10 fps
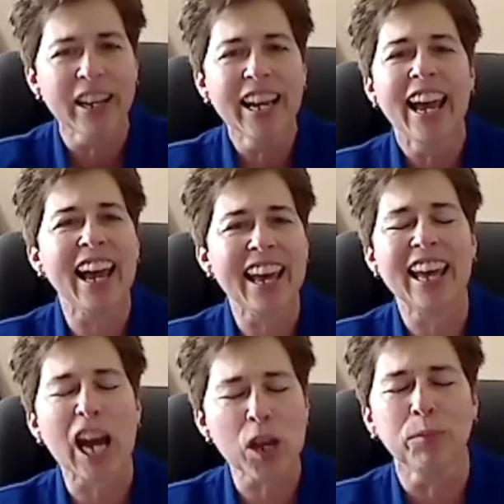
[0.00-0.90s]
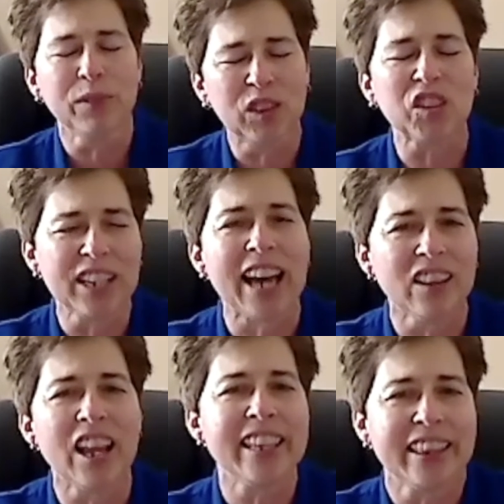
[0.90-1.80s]
And I'm just not
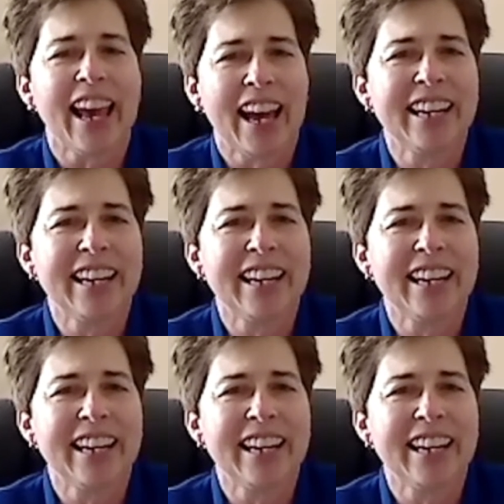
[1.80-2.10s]
like that,